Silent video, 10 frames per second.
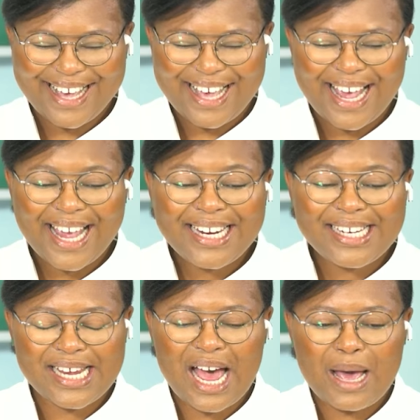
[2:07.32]

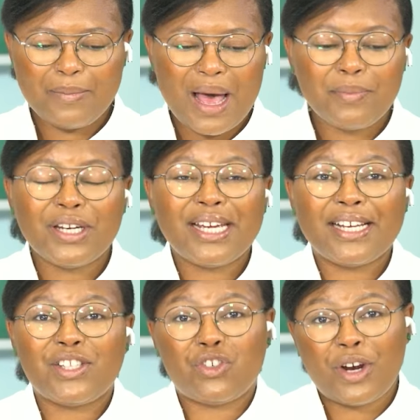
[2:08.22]
Anytime. I'm going to
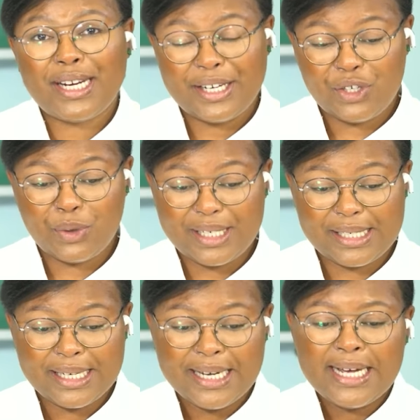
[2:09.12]
get straight into it.